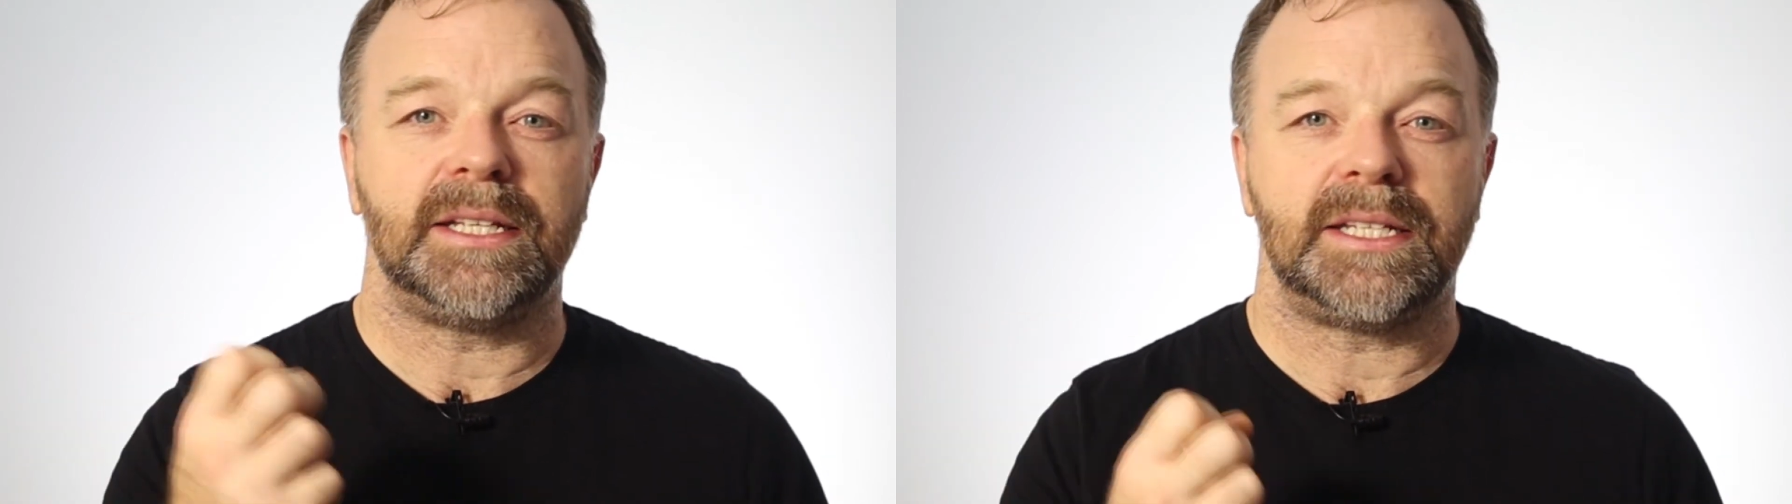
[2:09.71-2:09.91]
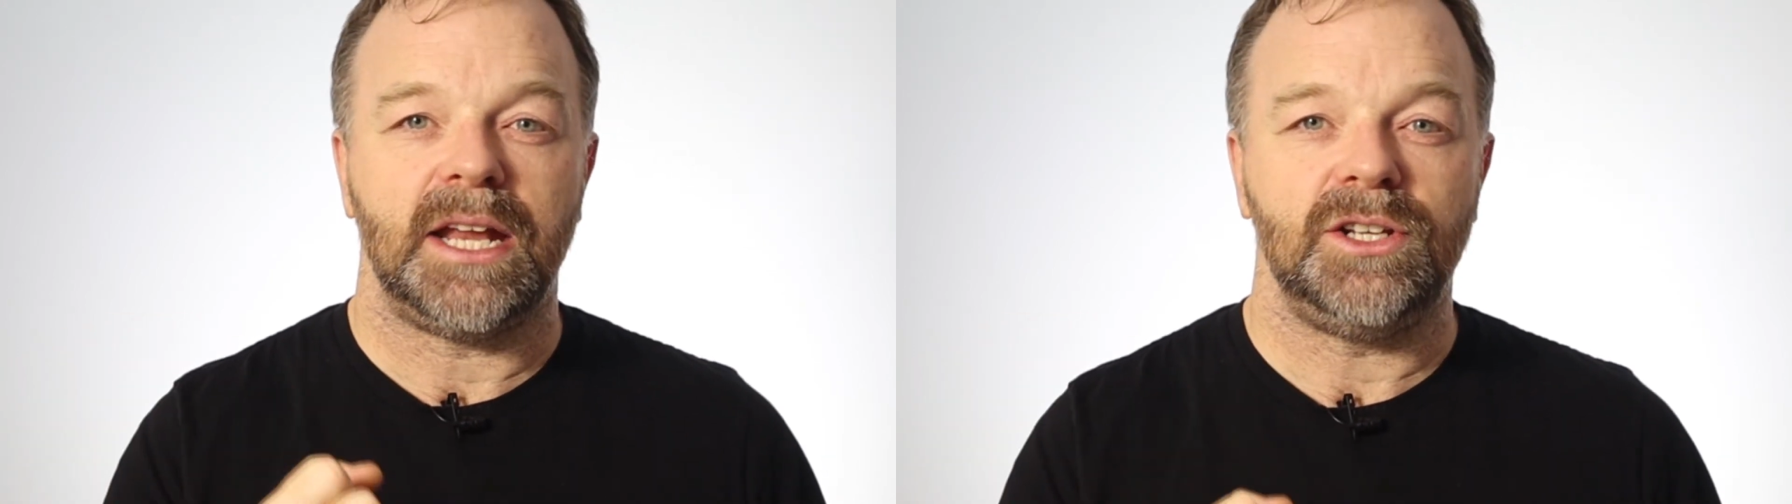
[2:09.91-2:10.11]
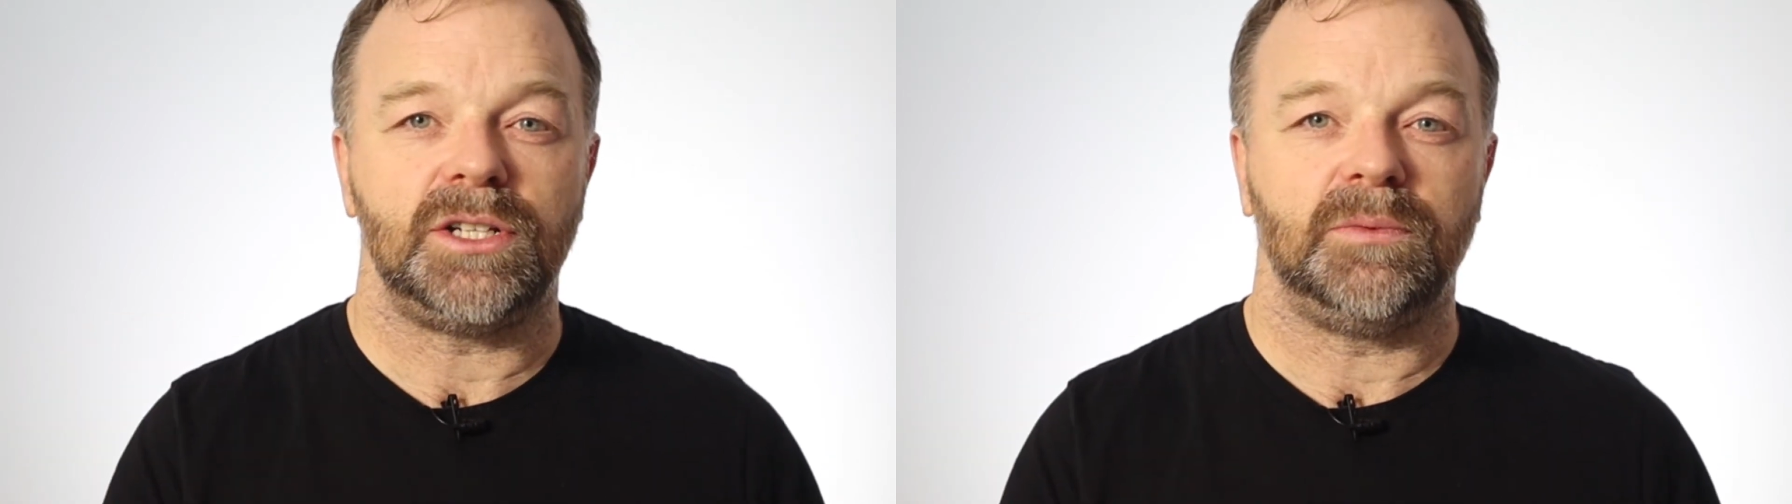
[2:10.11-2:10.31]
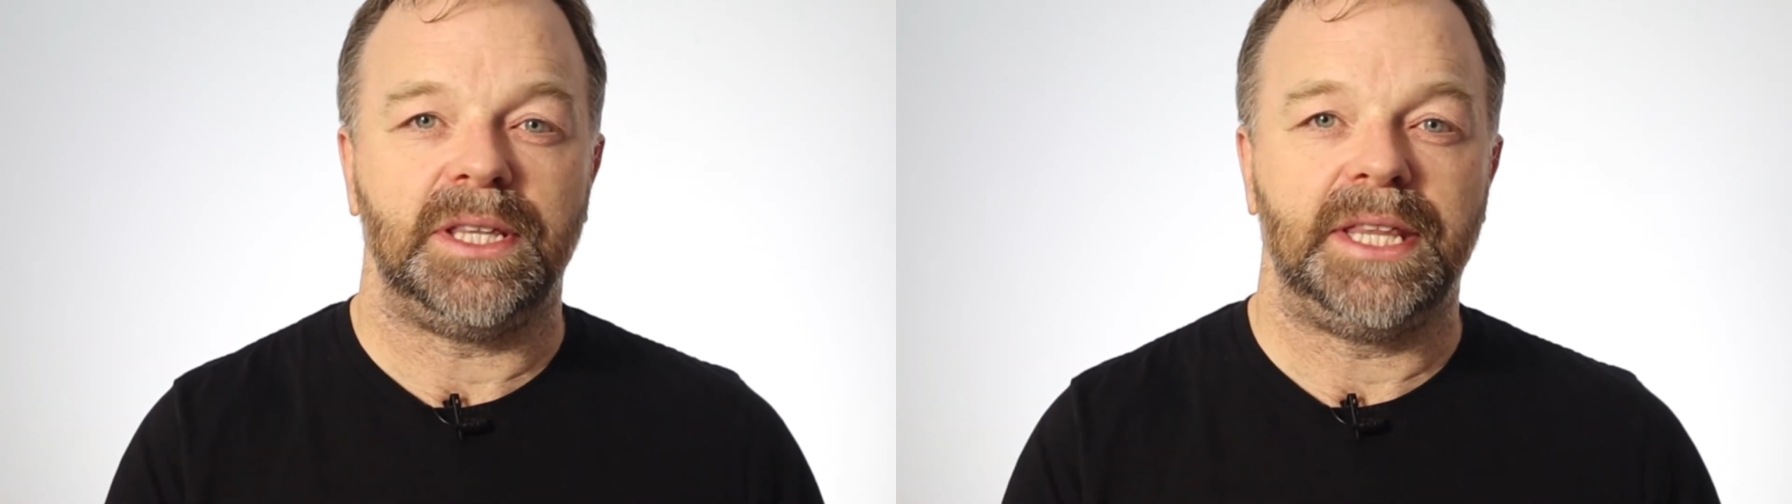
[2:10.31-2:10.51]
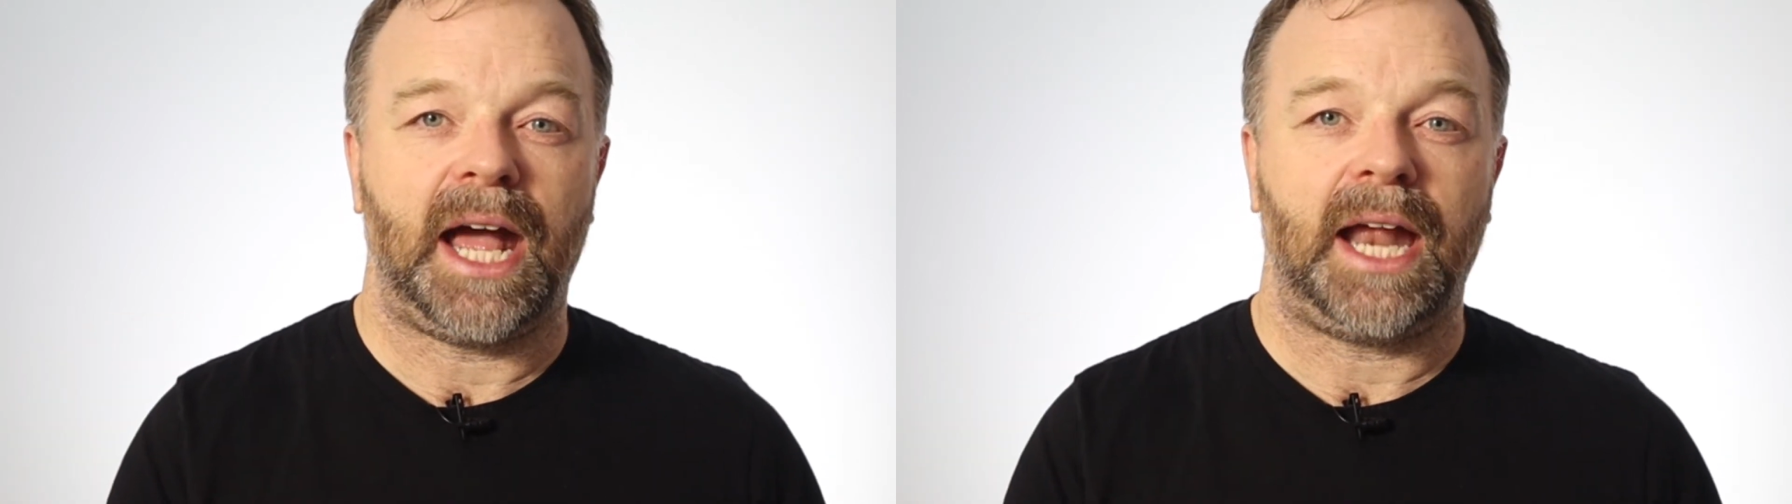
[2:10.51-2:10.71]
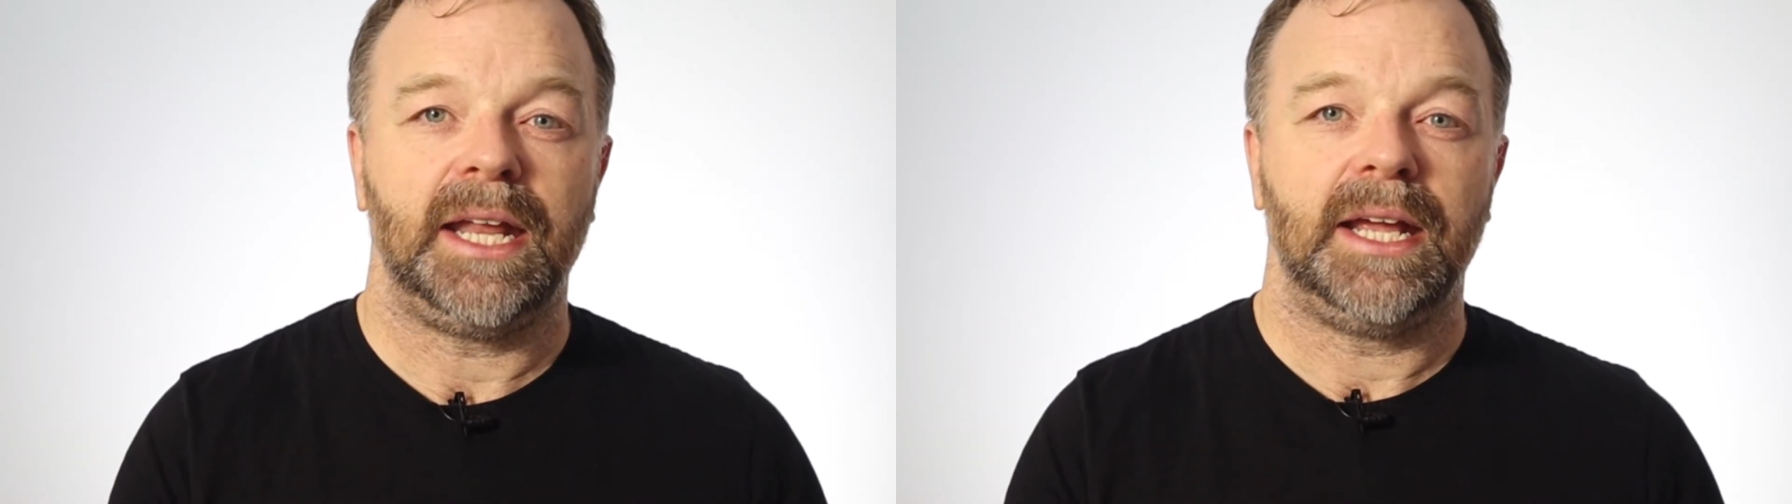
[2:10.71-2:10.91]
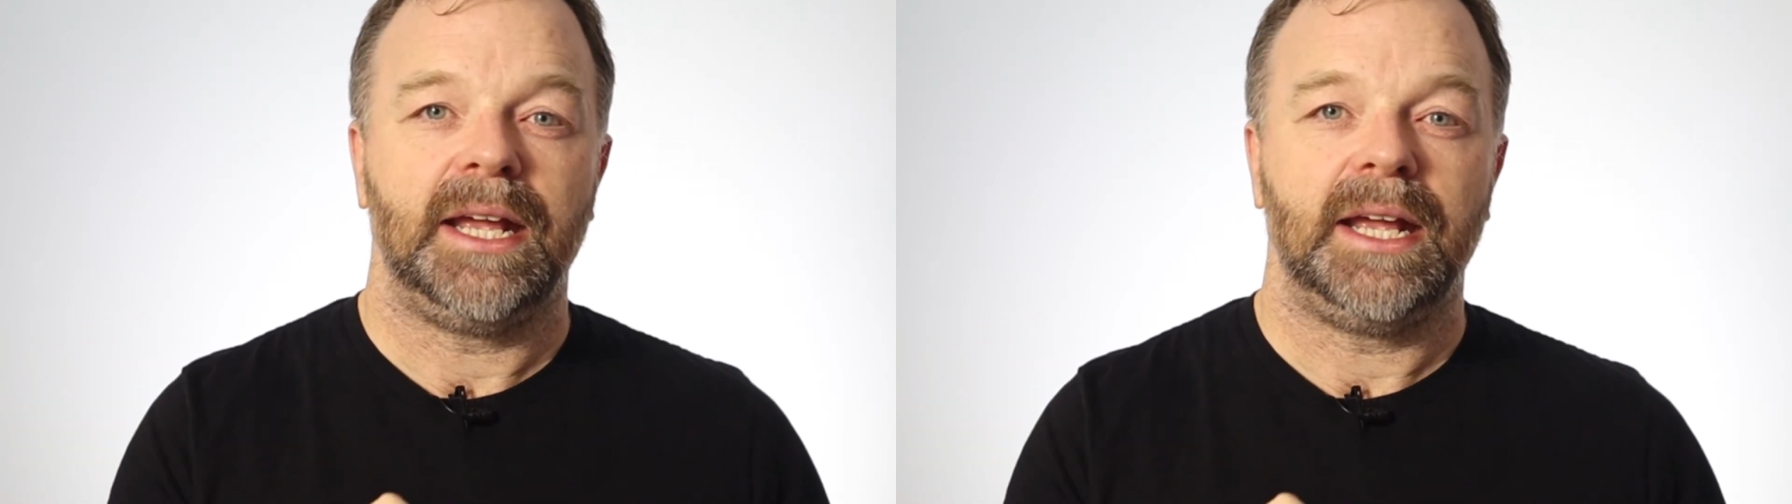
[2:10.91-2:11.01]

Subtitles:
the tension with that